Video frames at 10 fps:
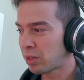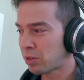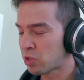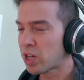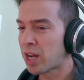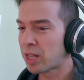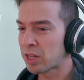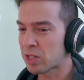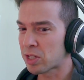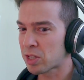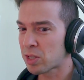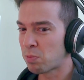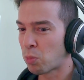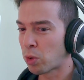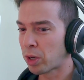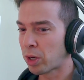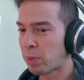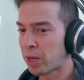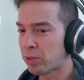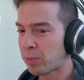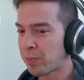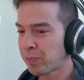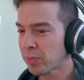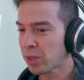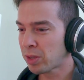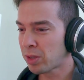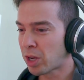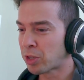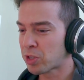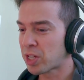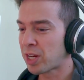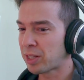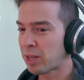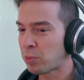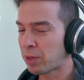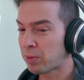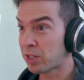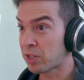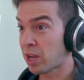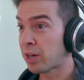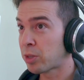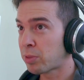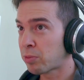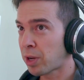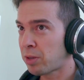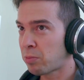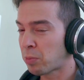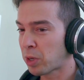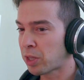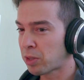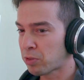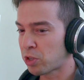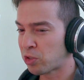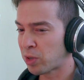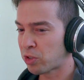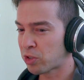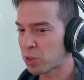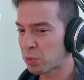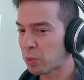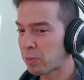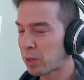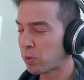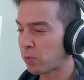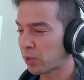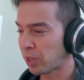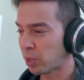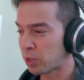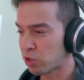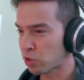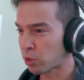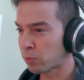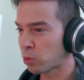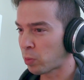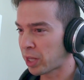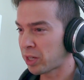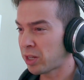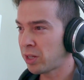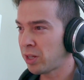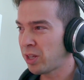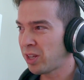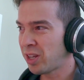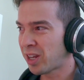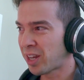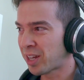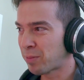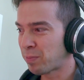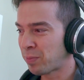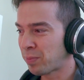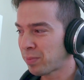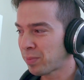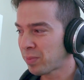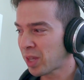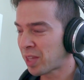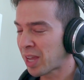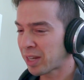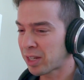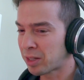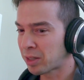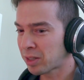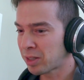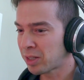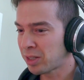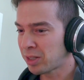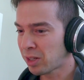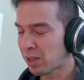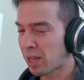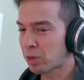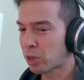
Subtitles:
there's not. This is more about understanding that we have a desire to be right when we're in those situations where we maybe feel like we deserve to win. And that can cloud our